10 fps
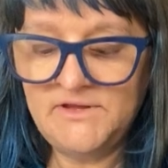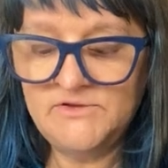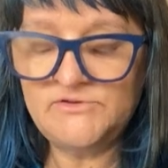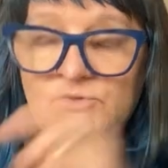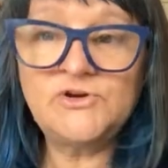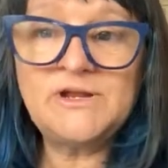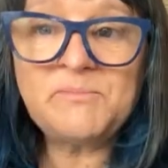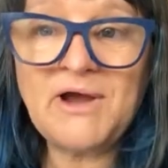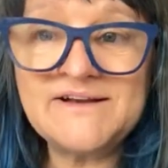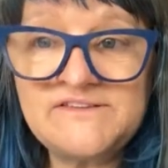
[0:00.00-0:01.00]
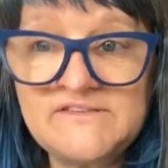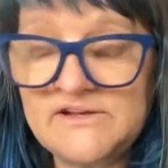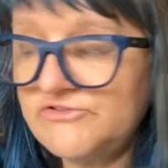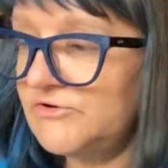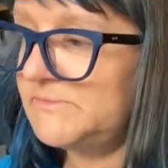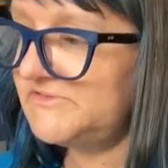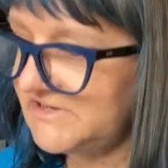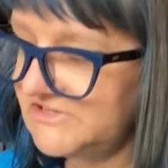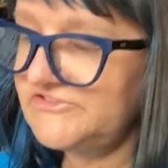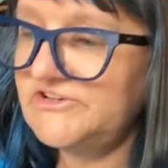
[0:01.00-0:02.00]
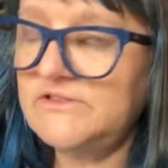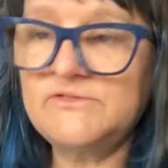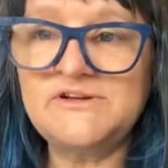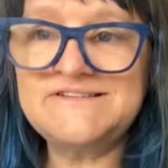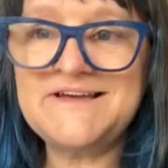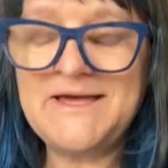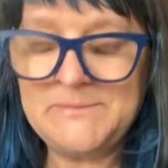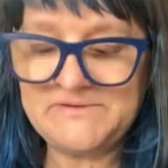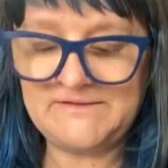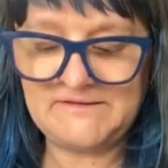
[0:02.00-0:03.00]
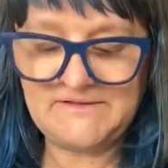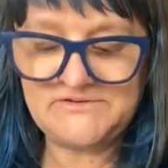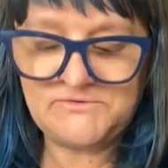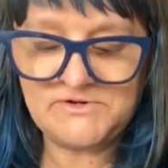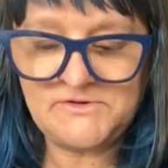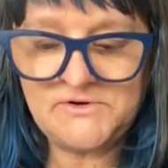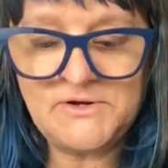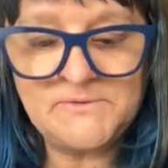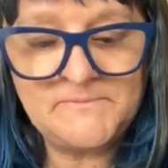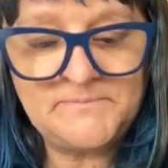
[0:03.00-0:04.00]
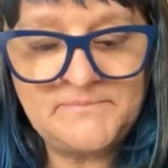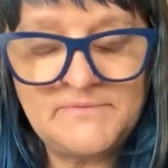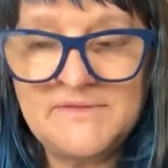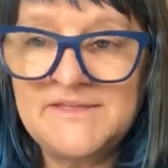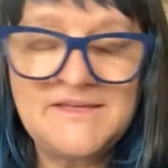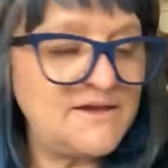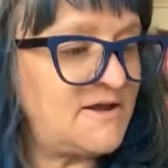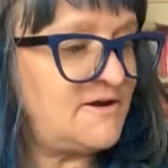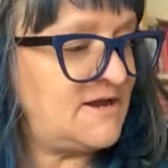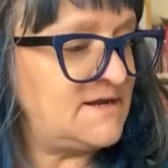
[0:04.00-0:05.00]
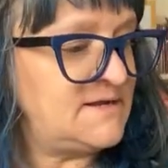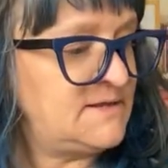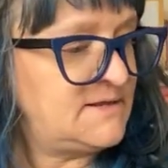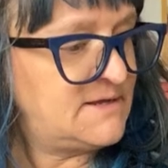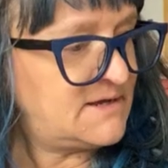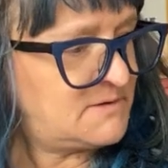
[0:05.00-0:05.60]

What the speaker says: so you're going to practice that trip, teach it 3 times, and then they do it on their own. All right, I'll